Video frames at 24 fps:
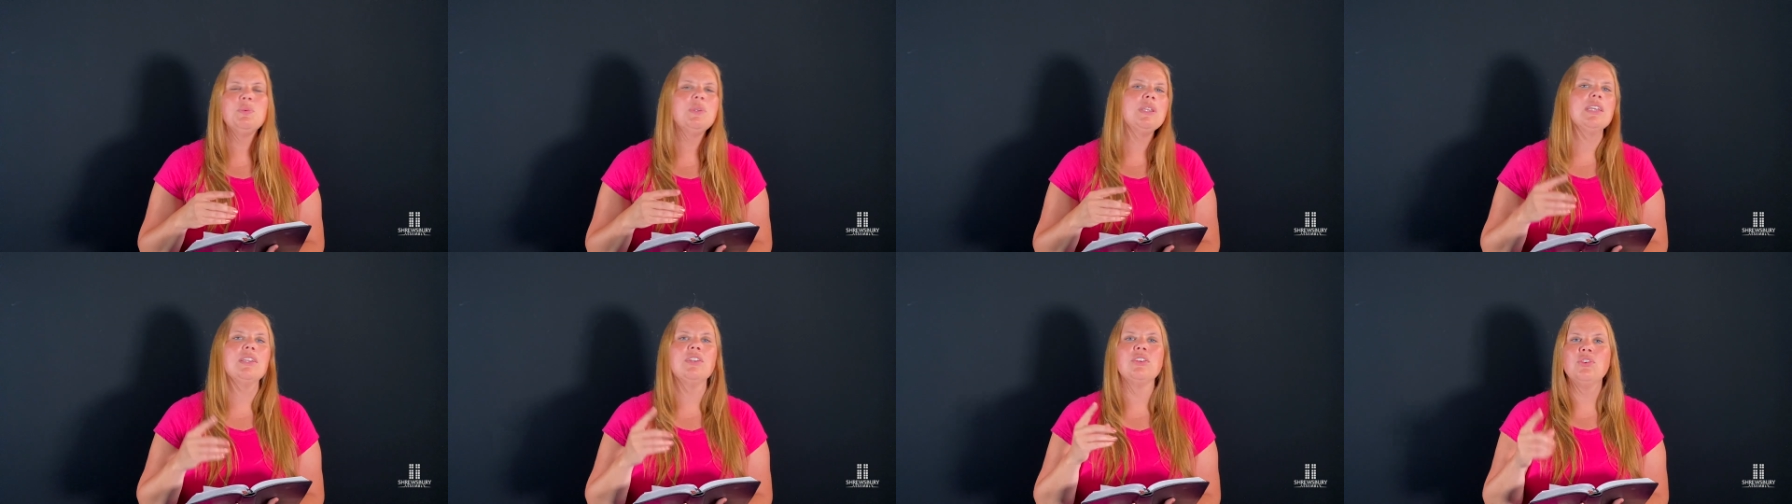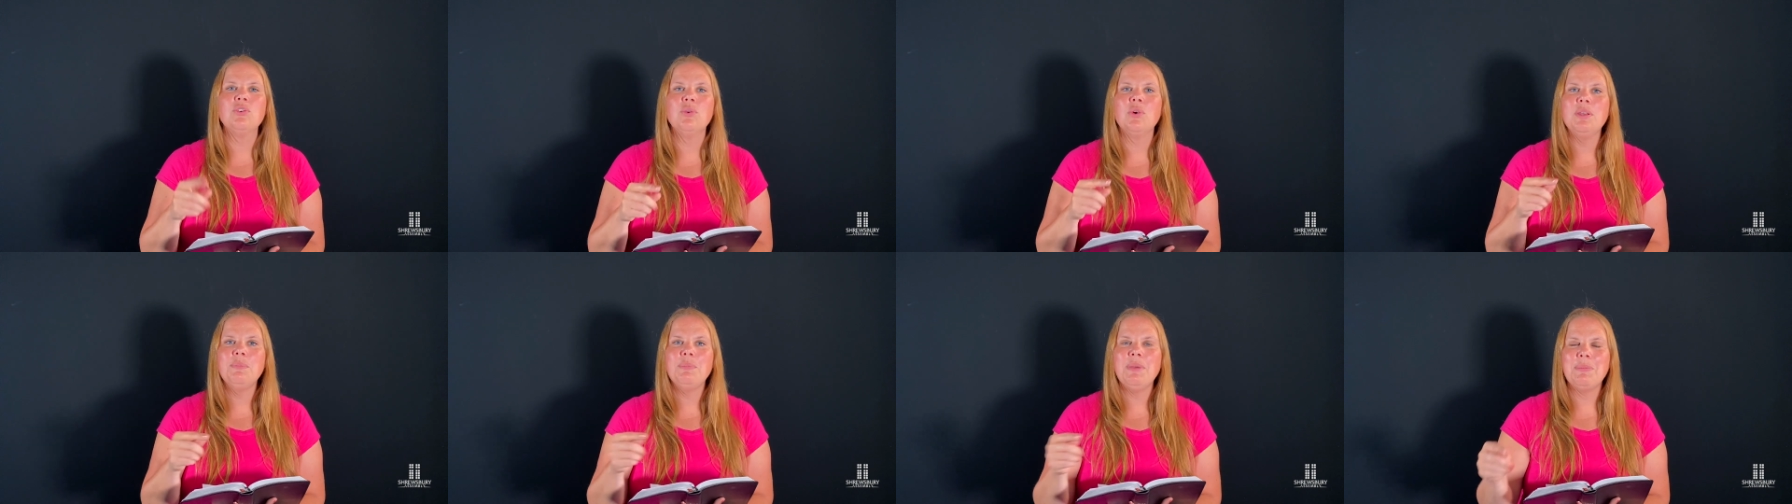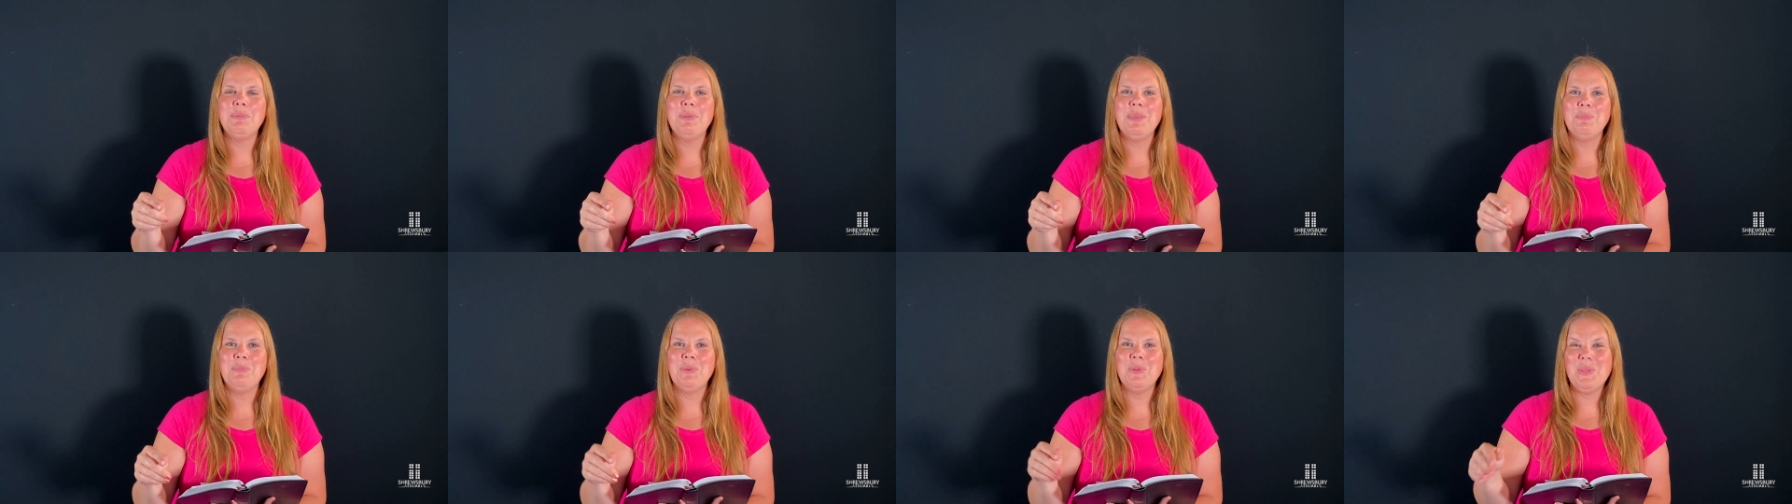we get annoyed by
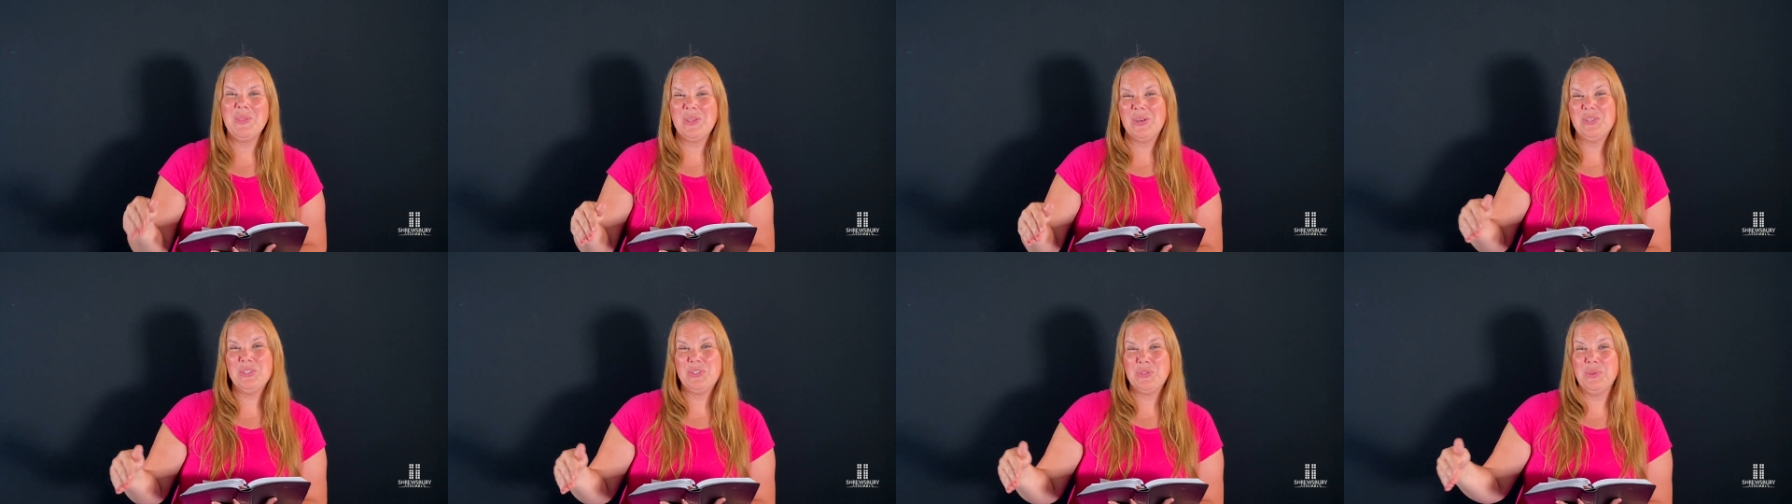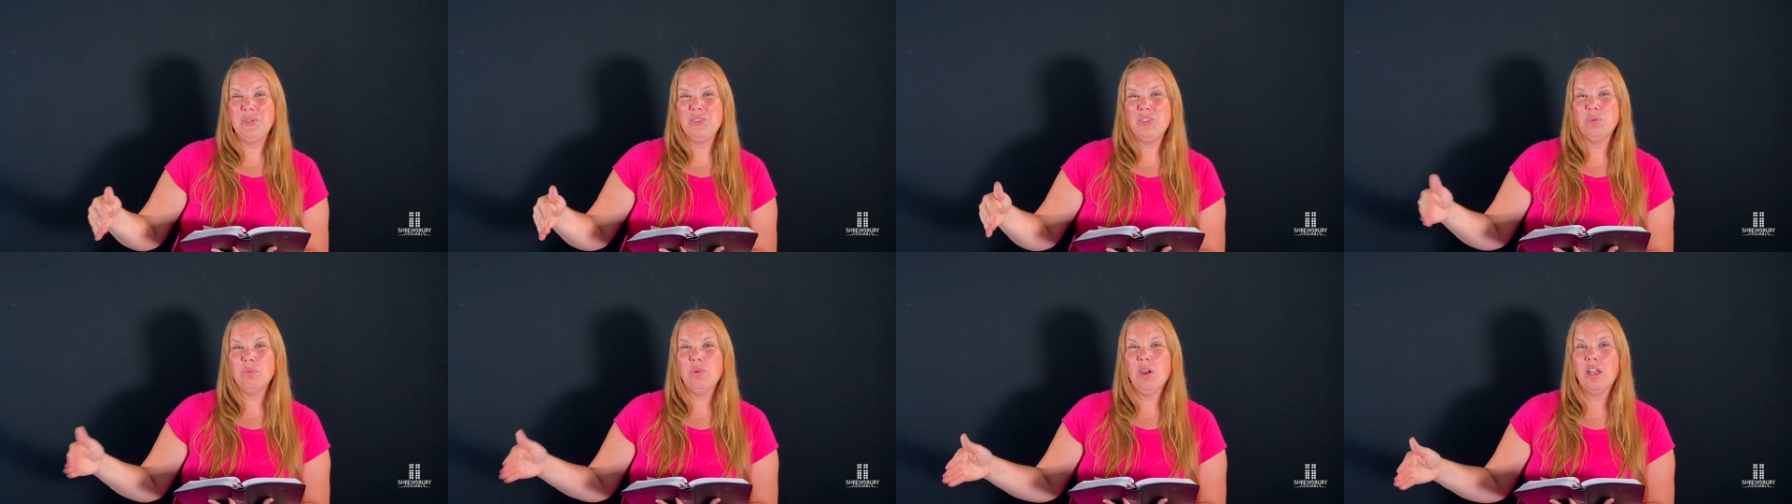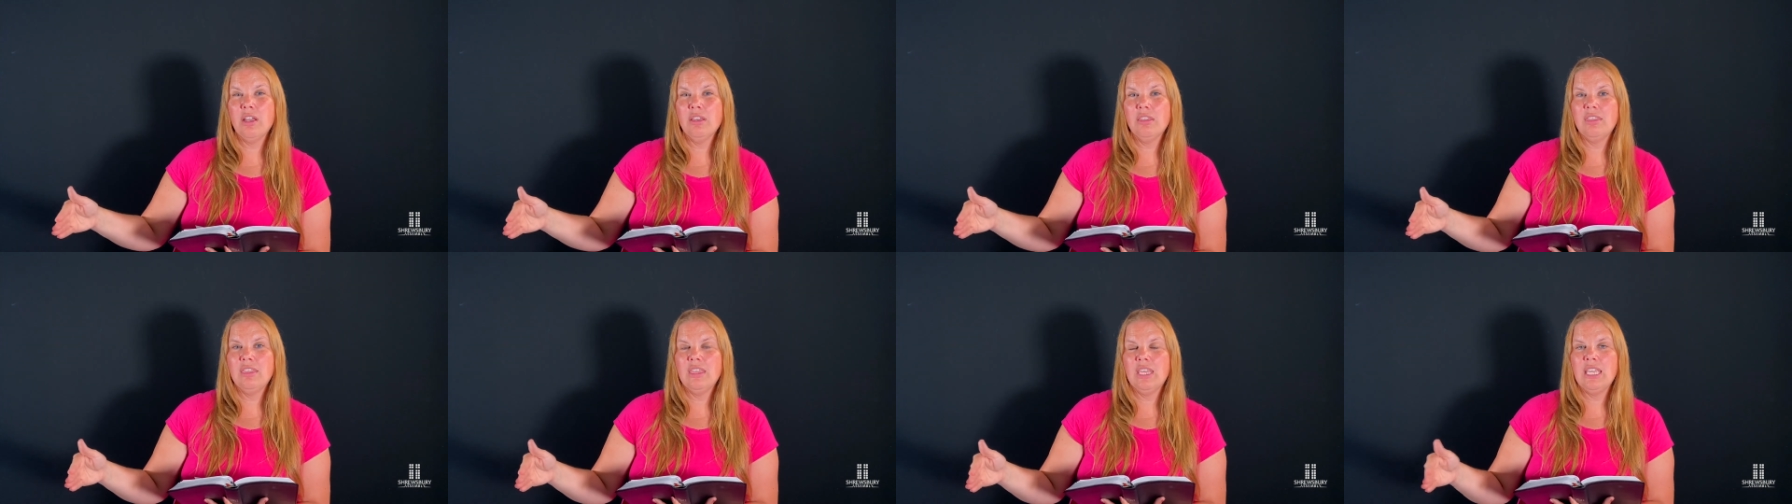people that are doing the
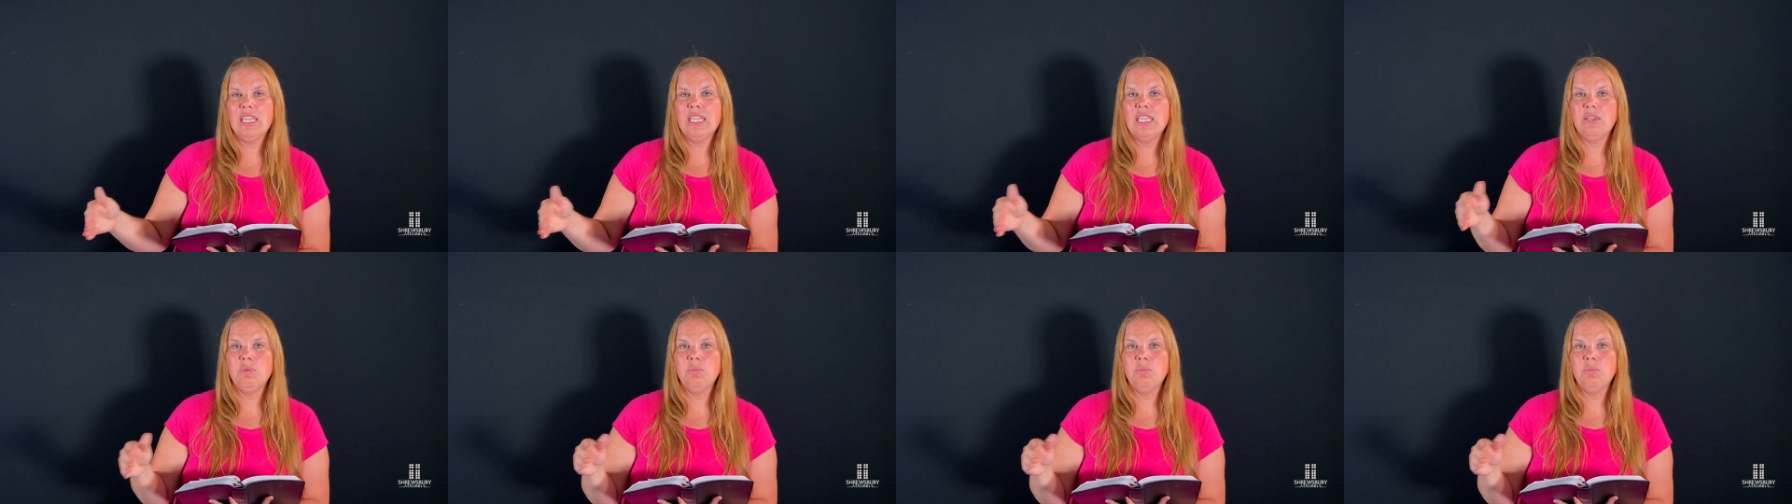wrong thing,